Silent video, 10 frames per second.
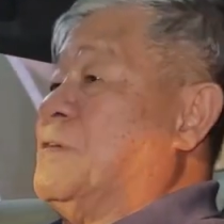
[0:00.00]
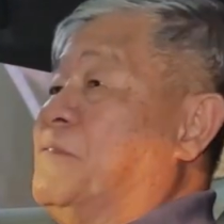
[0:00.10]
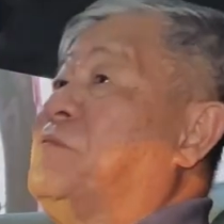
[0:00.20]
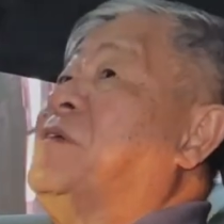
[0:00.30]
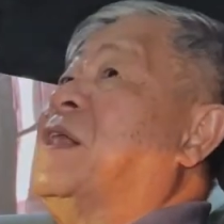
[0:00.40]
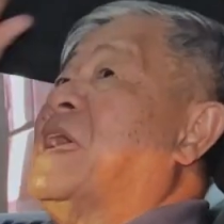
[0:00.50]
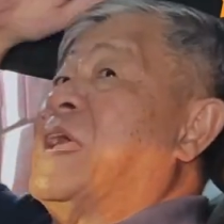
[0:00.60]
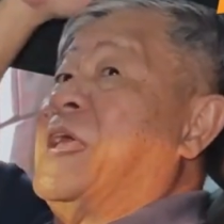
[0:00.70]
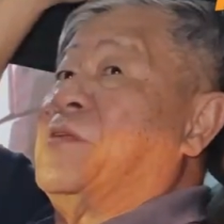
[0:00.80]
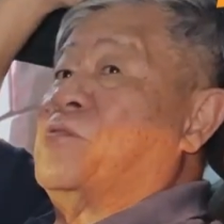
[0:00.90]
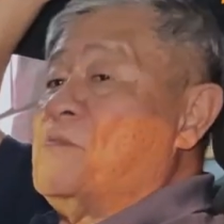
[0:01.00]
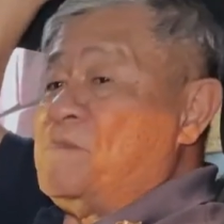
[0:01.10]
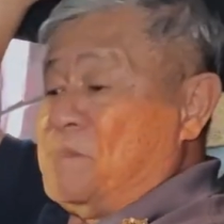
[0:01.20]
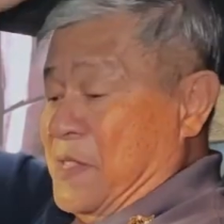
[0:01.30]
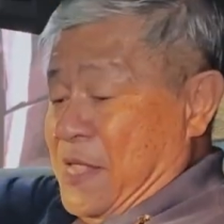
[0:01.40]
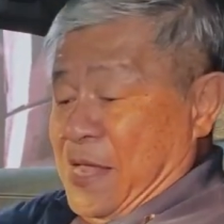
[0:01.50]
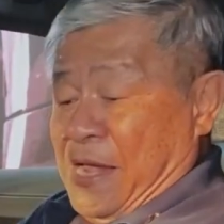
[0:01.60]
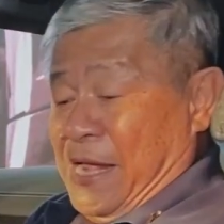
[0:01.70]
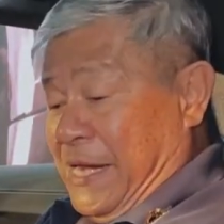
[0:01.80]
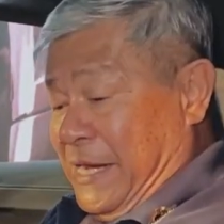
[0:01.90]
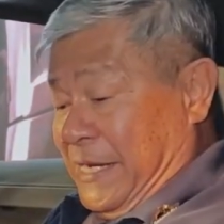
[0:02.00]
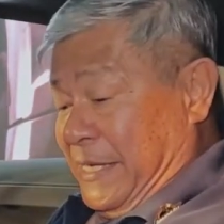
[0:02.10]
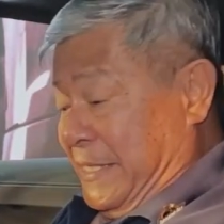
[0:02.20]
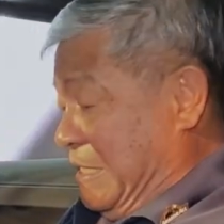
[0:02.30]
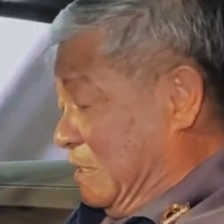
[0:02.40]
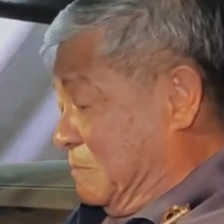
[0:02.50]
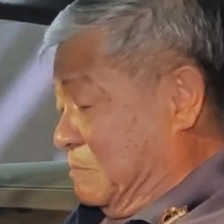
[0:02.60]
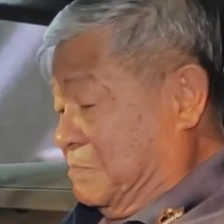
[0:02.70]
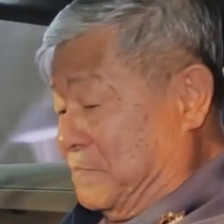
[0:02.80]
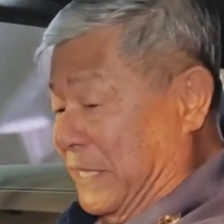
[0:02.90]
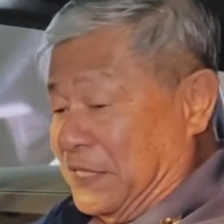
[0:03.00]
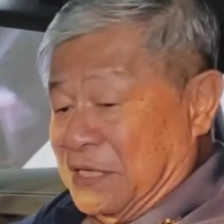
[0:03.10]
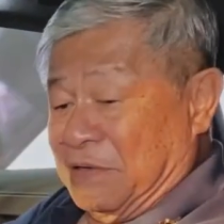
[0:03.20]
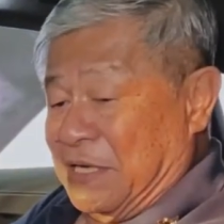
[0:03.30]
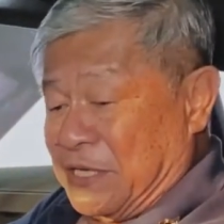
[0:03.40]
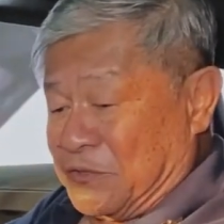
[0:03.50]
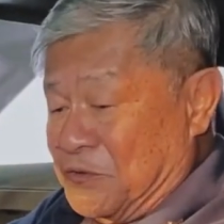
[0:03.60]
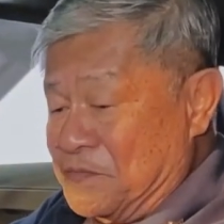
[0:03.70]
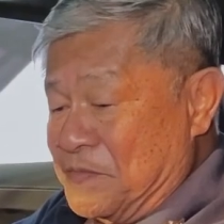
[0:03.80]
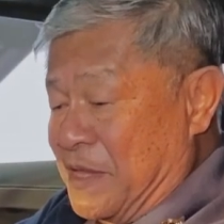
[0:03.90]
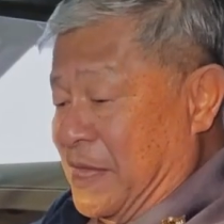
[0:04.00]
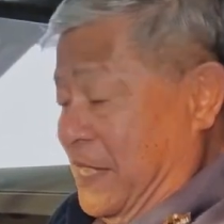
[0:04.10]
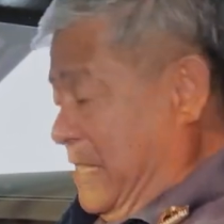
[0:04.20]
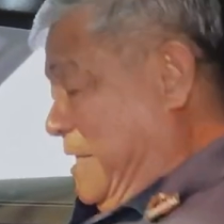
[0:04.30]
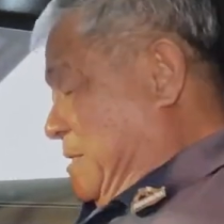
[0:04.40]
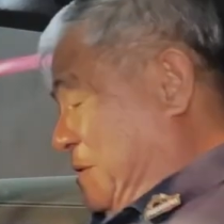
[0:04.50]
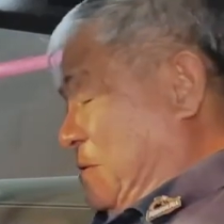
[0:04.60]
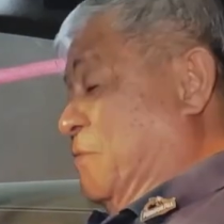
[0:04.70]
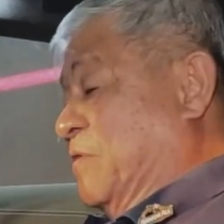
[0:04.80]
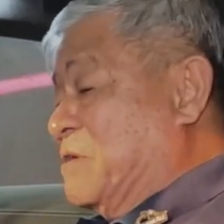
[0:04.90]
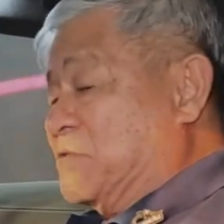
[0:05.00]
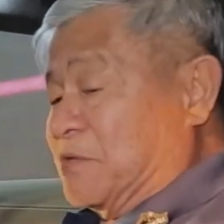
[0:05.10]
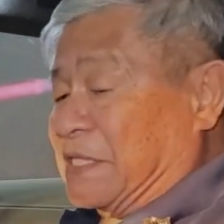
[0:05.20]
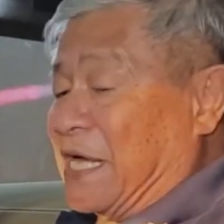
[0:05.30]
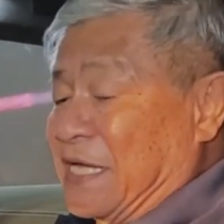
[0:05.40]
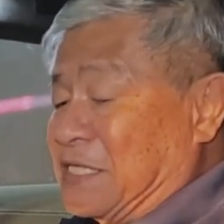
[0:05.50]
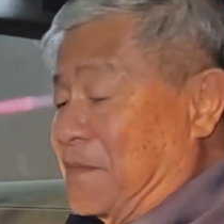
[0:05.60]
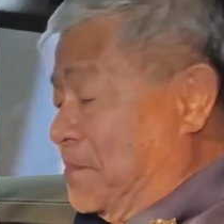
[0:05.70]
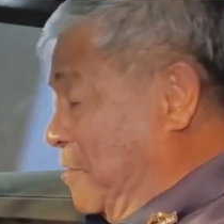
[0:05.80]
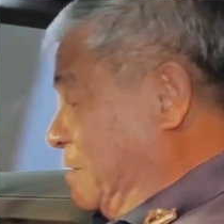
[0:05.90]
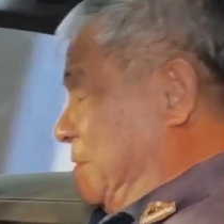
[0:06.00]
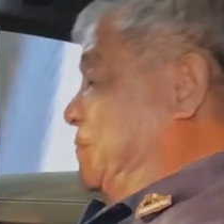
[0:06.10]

of headroom and there's plenty of leg room and a very good thigh support.